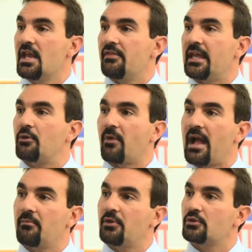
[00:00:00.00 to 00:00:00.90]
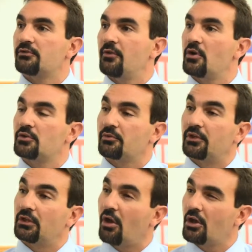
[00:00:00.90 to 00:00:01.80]
they grab those folks with
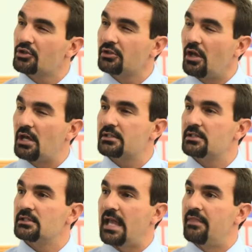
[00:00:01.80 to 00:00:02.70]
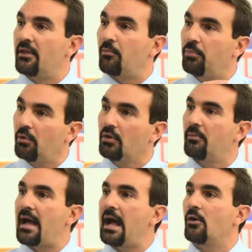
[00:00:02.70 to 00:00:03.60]
the large losses and they'll pull
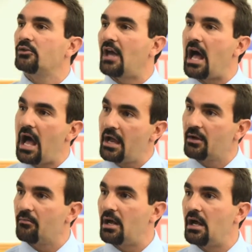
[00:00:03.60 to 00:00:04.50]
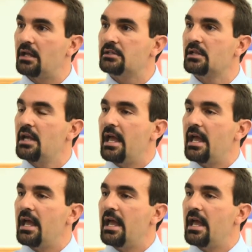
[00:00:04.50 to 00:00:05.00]
them out to higher mods,